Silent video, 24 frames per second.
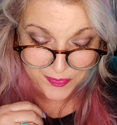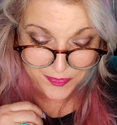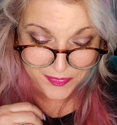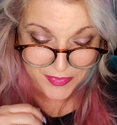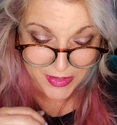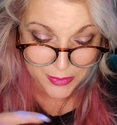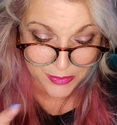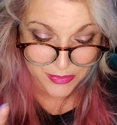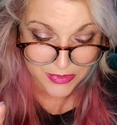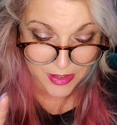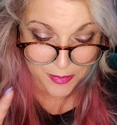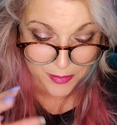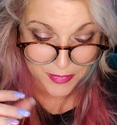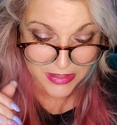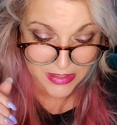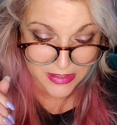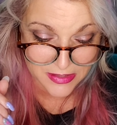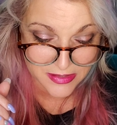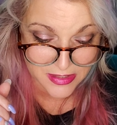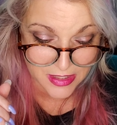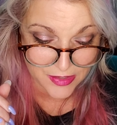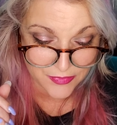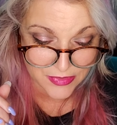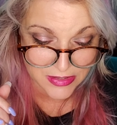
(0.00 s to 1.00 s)
He was talking about the
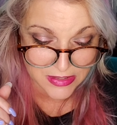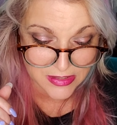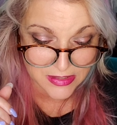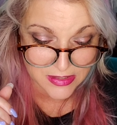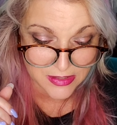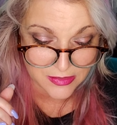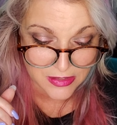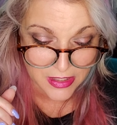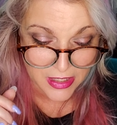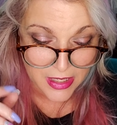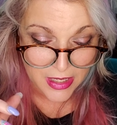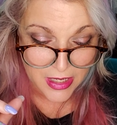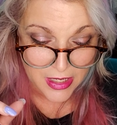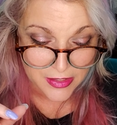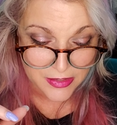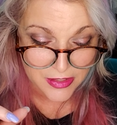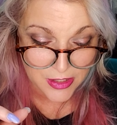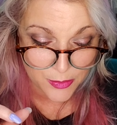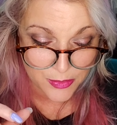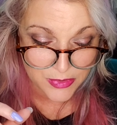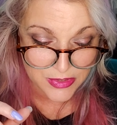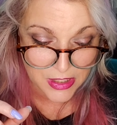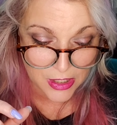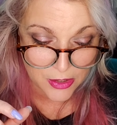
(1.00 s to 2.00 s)
seventh seal.
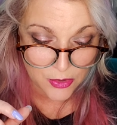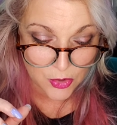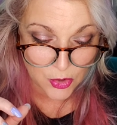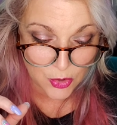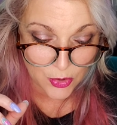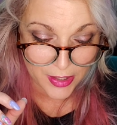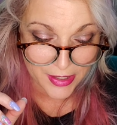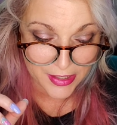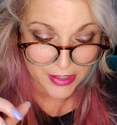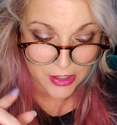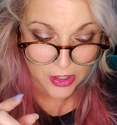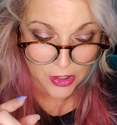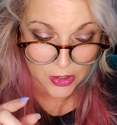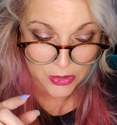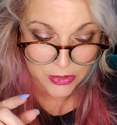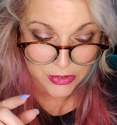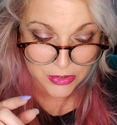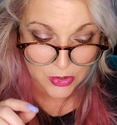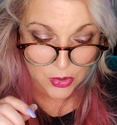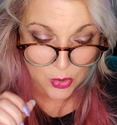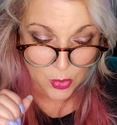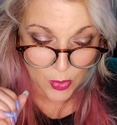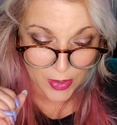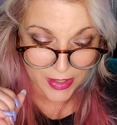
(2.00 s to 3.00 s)
There was a great
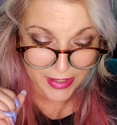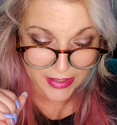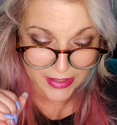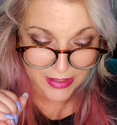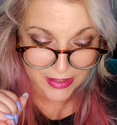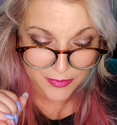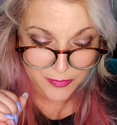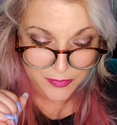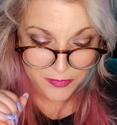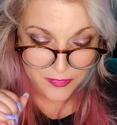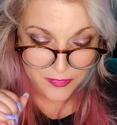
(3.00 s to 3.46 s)
earthquake,